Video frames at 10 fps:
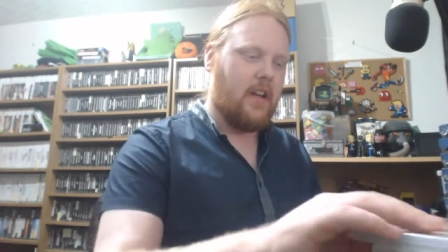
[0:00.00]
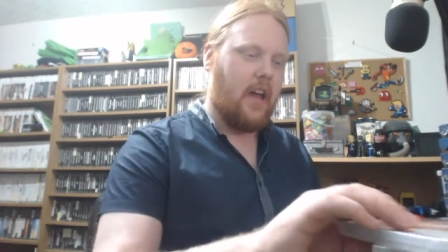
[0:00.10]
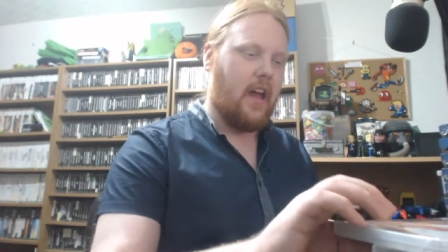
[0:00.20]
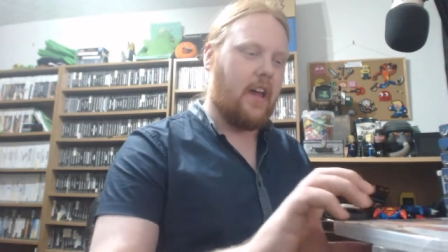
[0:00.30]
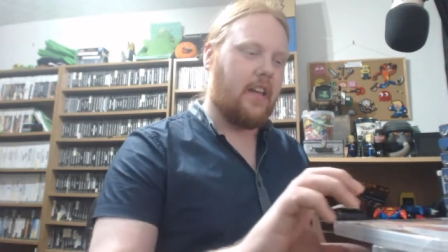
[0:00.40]

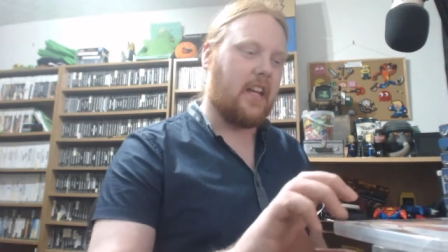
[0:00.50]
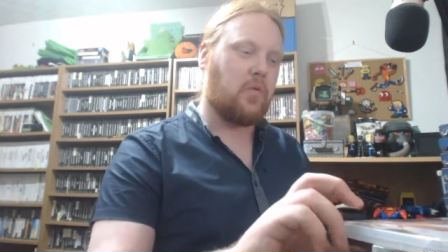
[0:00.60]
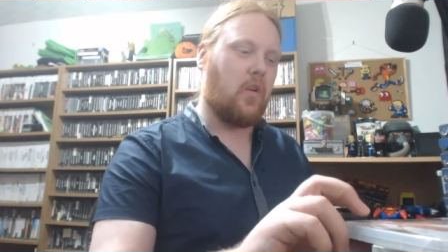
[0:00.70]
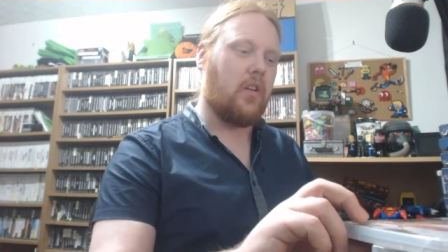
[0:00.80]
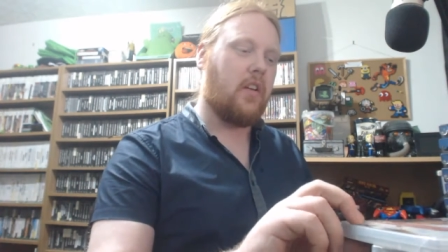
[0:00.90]

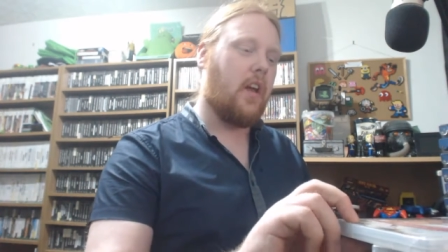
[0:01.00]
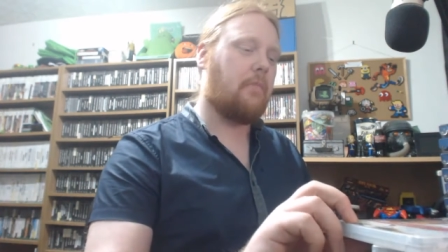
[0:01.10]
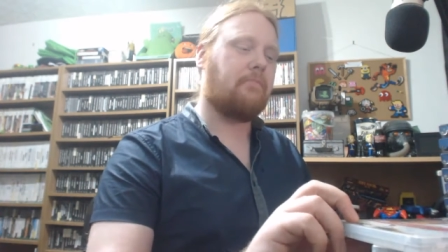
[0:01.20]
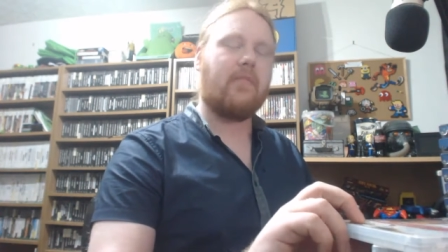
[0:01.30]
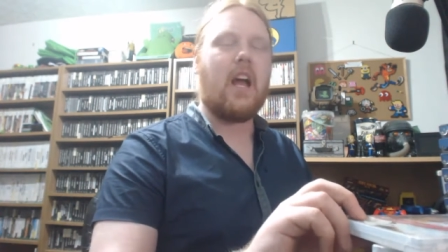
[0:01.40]
Next one,
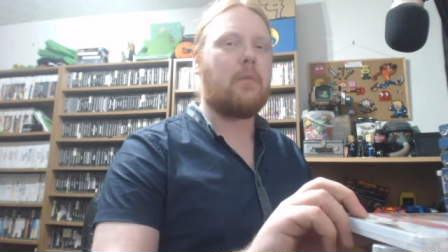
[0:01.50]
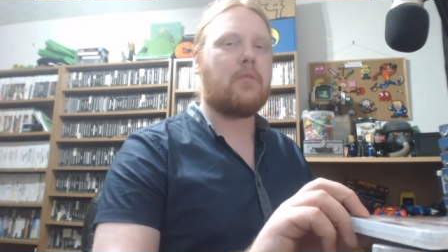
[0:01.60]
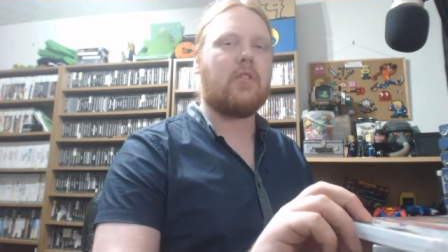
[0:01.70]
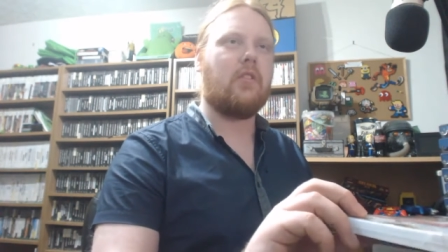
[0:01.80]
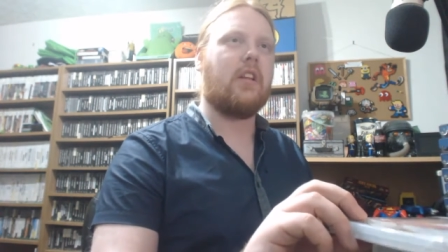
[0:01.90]

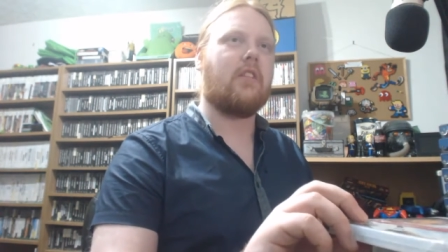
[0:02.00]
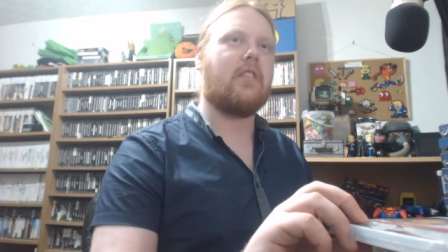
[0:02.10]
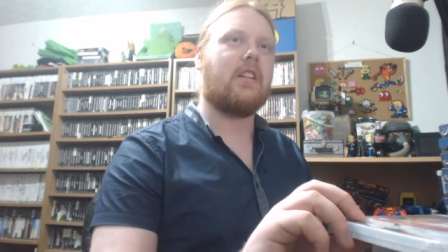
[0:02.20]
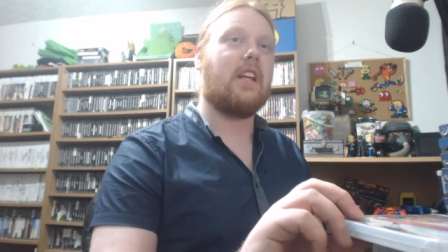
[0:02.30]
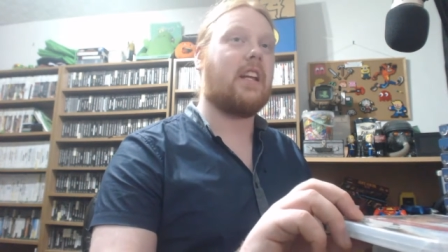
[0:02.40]
absolutely
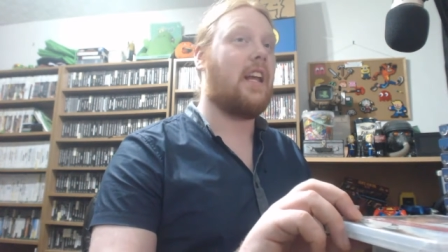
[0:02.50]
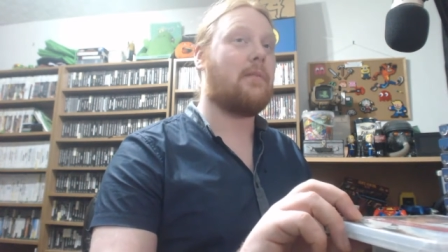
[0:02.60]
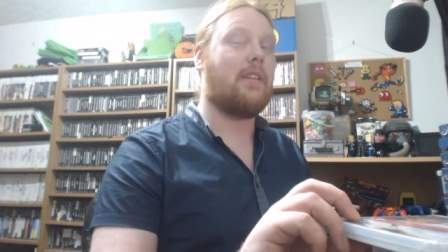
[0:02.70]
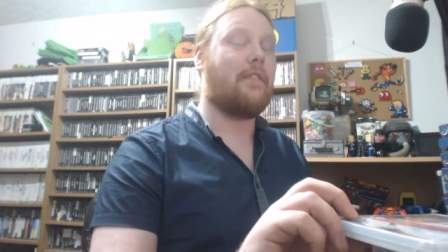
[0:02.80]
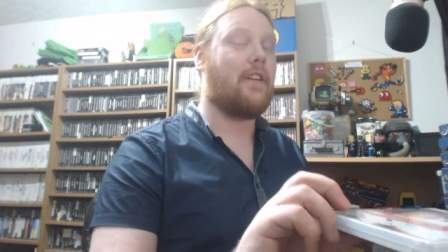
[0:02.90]
critically
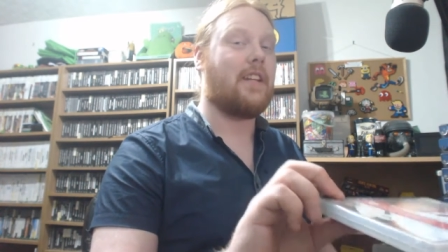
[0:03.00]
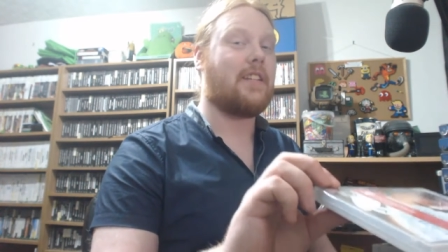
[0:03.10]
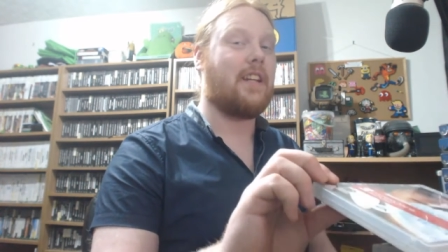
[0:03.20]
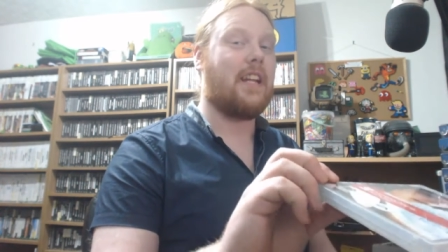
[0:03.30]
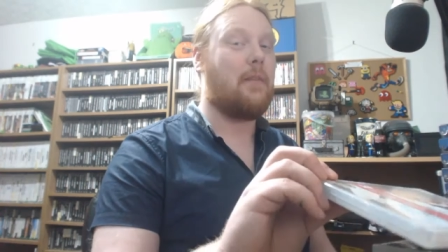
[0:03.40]
acclaimed and a
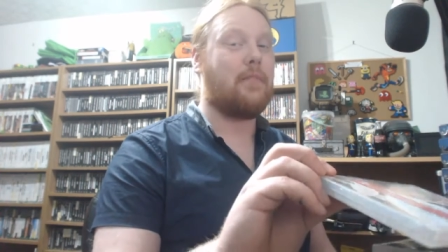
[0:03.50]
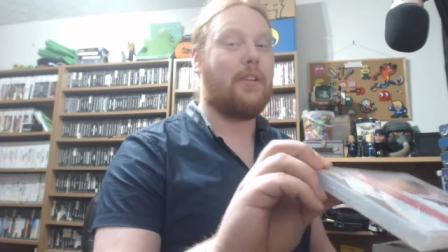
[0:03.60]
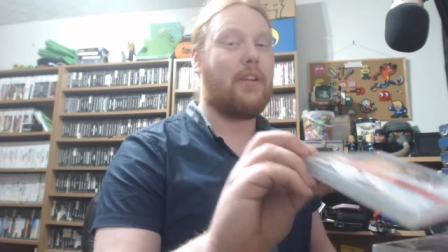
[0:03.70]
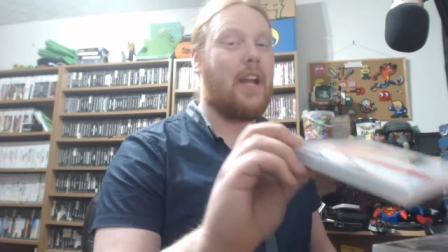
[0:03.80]
fantastic game, and you